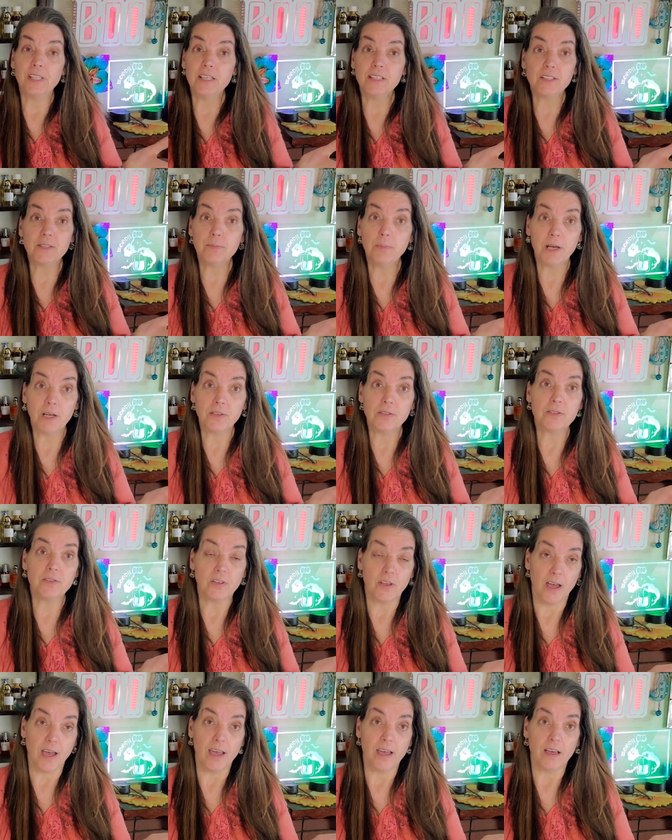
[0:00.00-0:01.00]
This
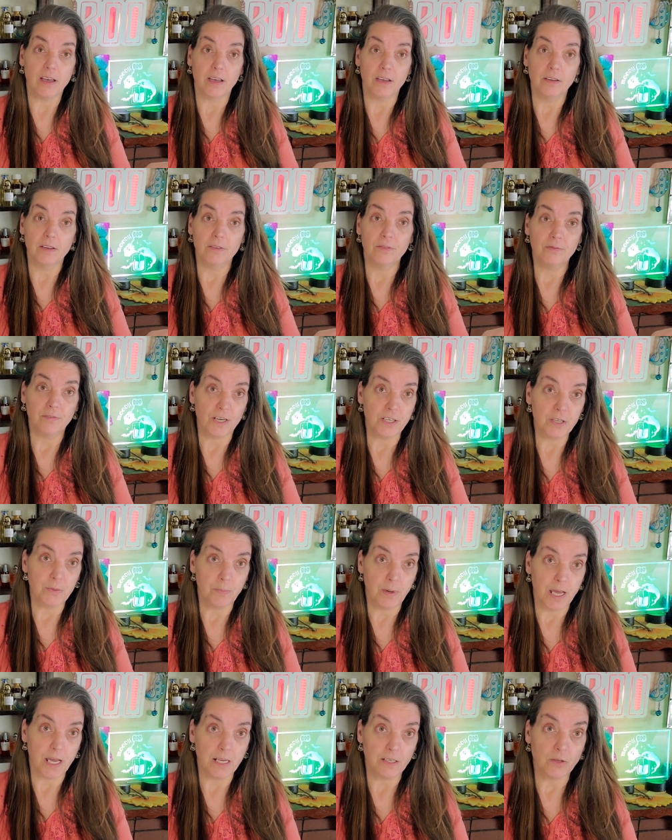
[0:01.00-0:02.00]
smells like fresh
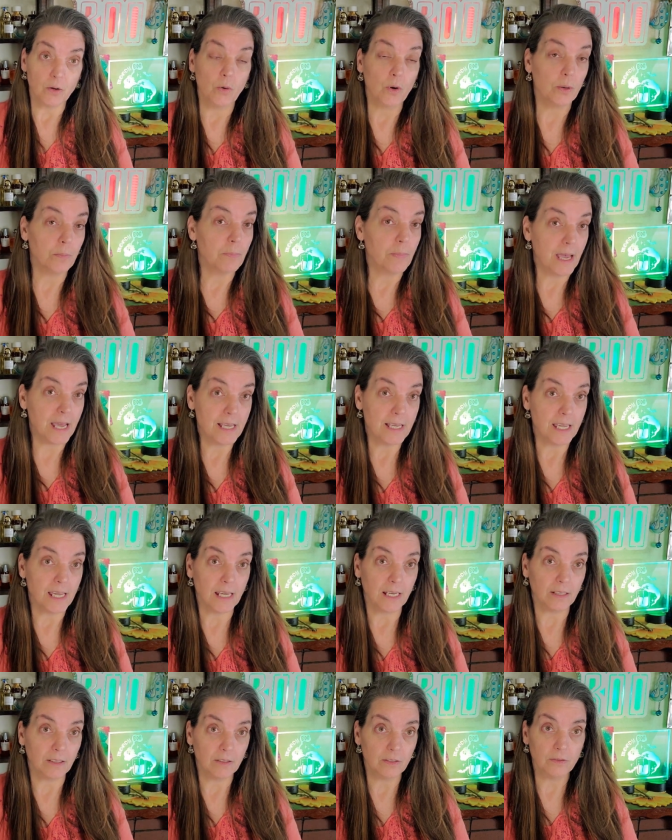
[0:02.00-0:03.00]
baked or
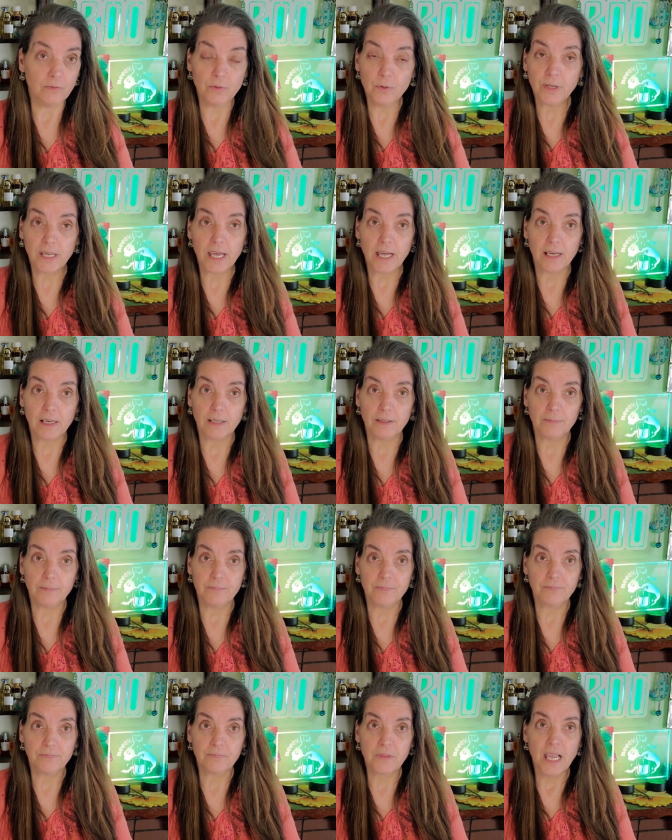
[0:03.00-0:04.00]
baking fruitcake.
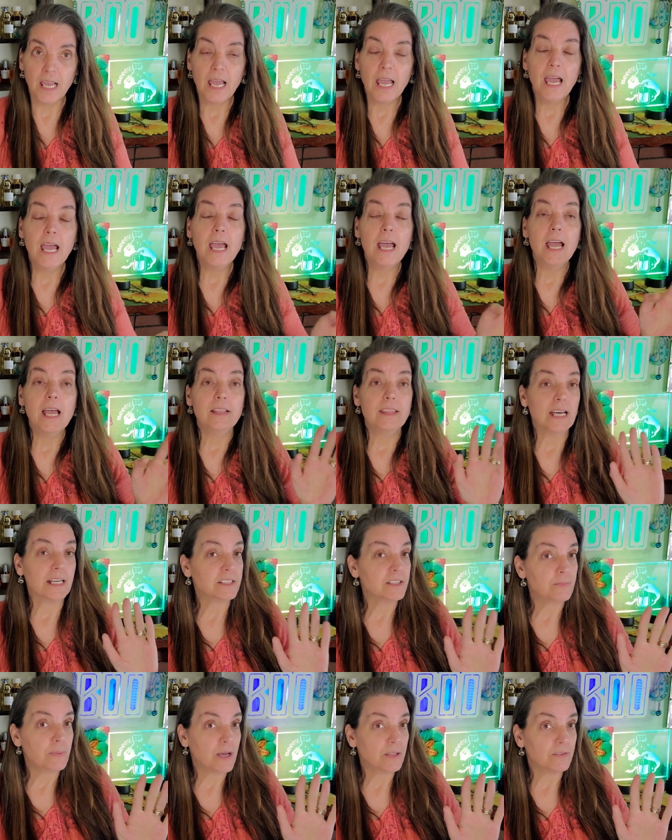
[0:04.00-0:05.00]

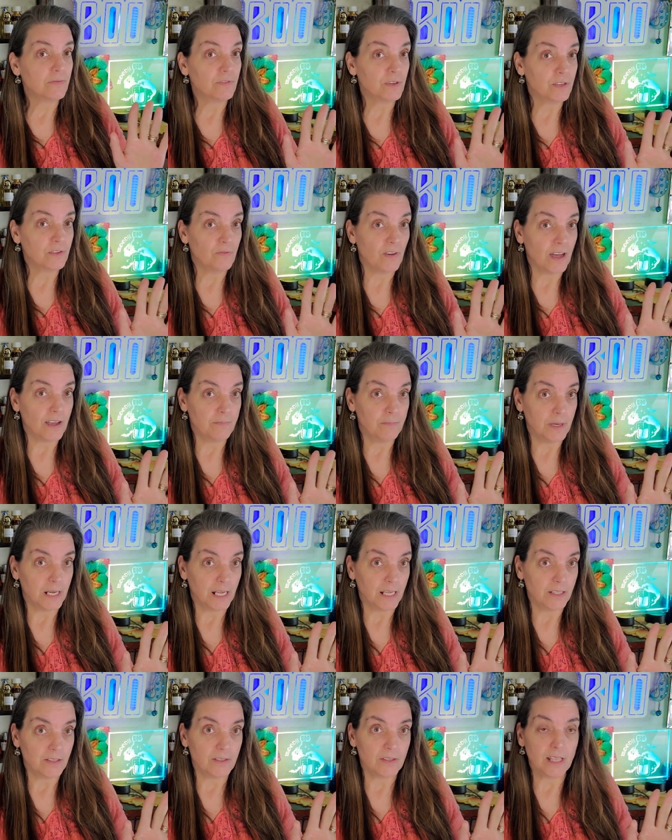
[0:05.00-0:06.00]
That's about the first five
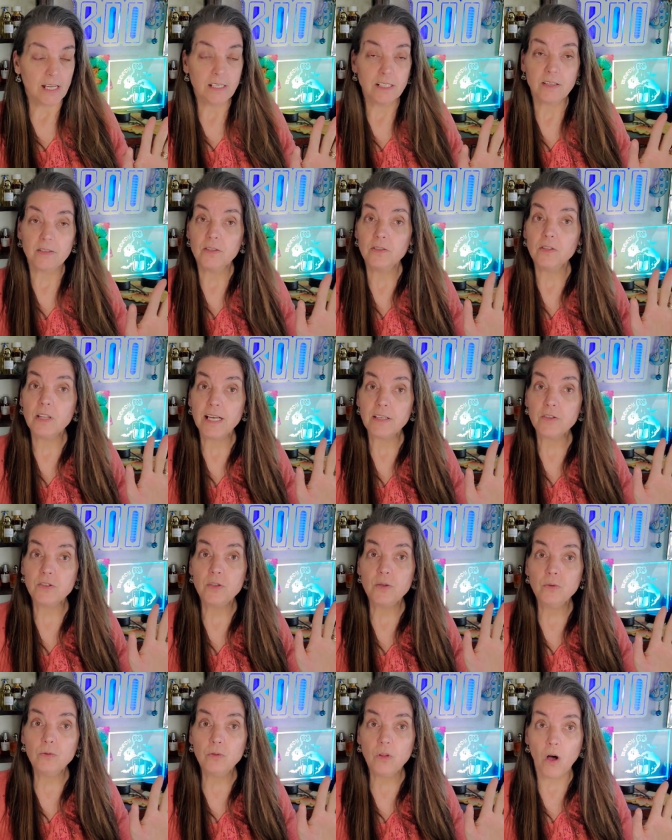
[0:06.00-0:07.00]
minutes. That doesn't
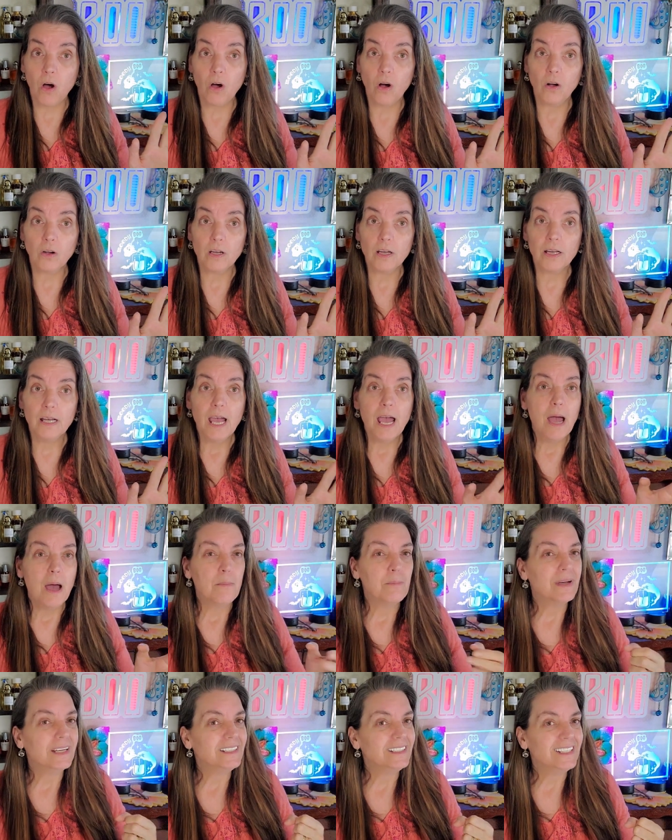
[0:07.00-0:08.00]
last too long,
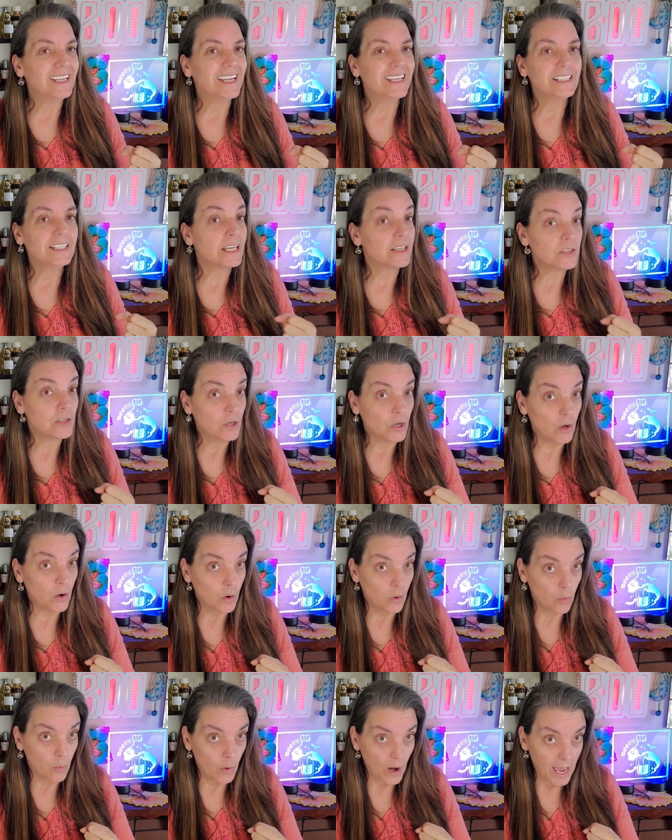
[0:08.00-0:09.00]
but it doesn't
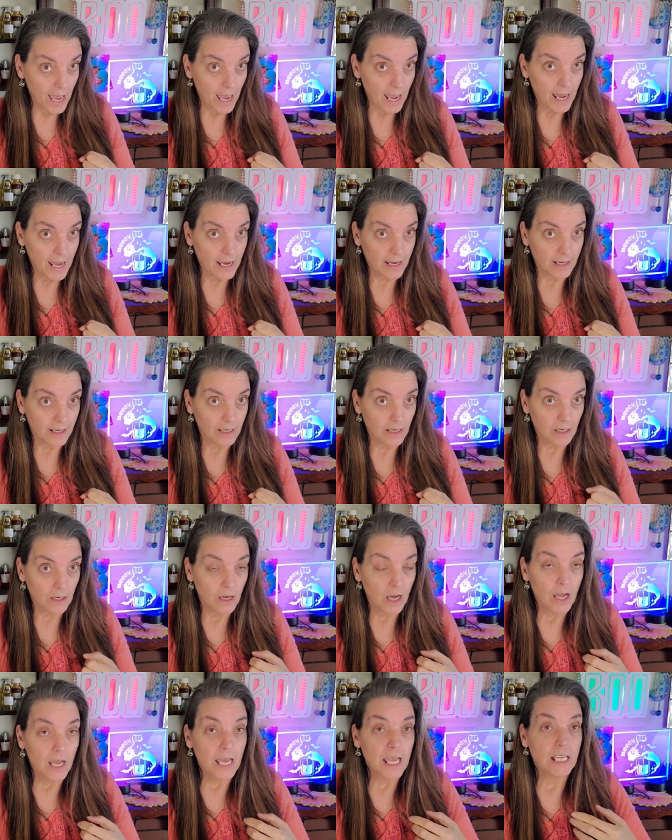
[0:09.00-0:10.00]
go away.
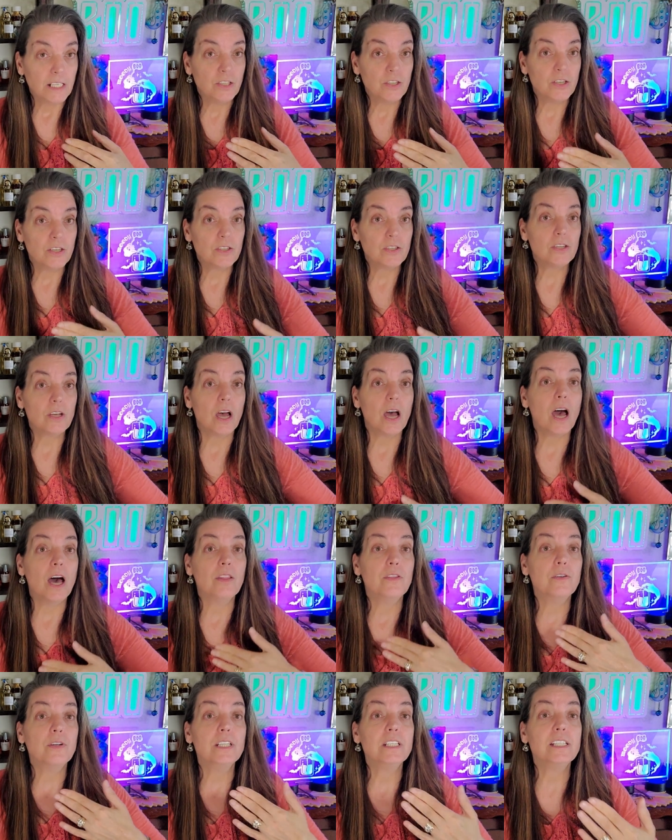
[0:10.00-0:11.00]
It just,
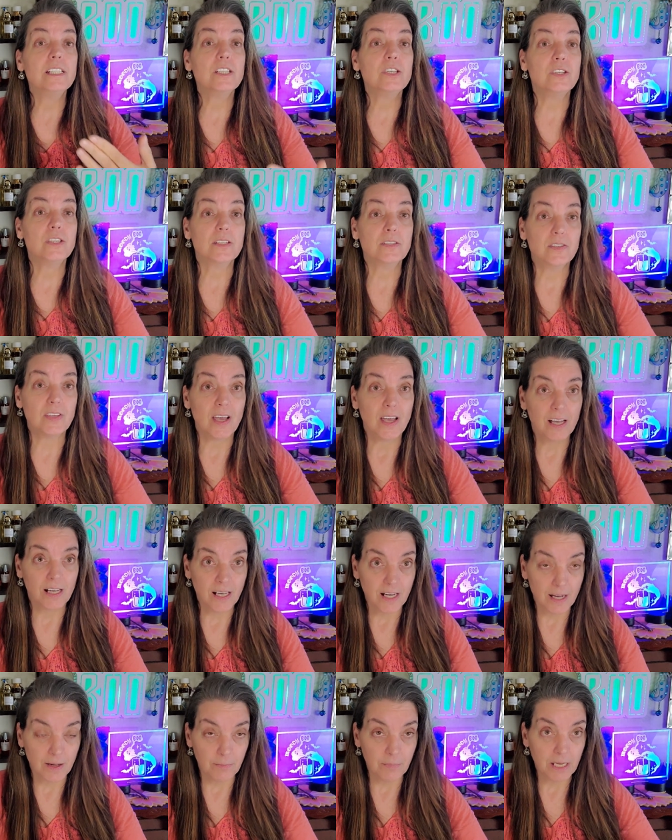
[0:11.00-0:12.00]
other additions
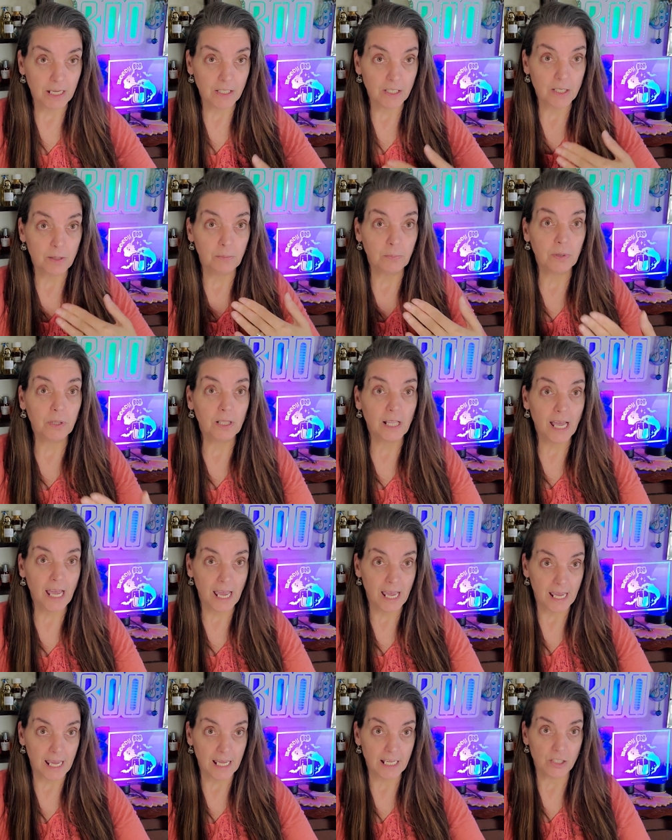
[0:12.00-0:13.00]
come into
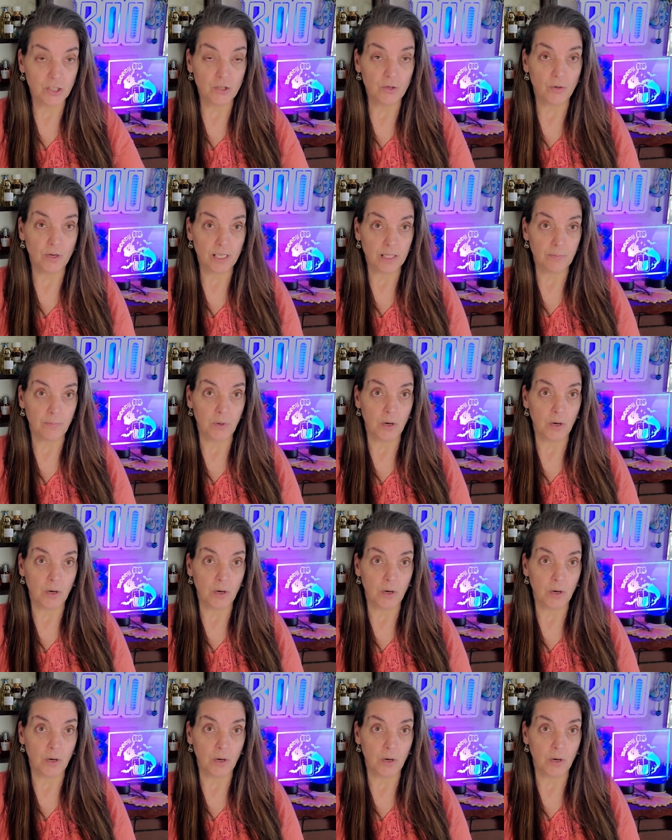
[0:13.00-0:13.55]
play and join